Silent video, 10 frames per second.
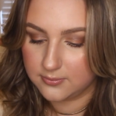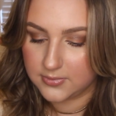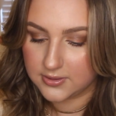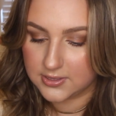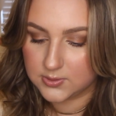
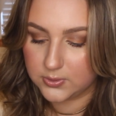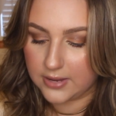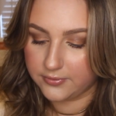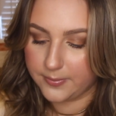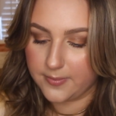that this would
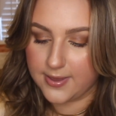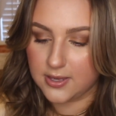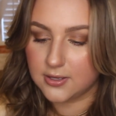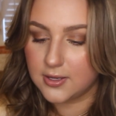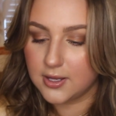ever be
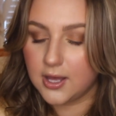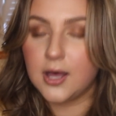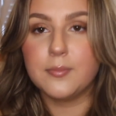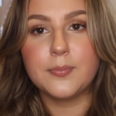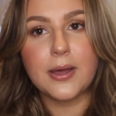me.
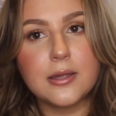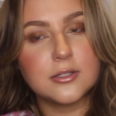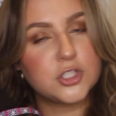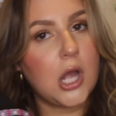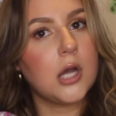But
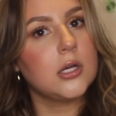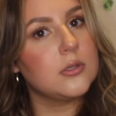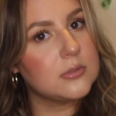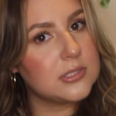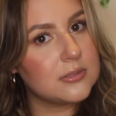
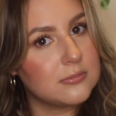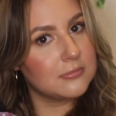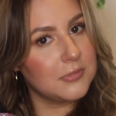Chacos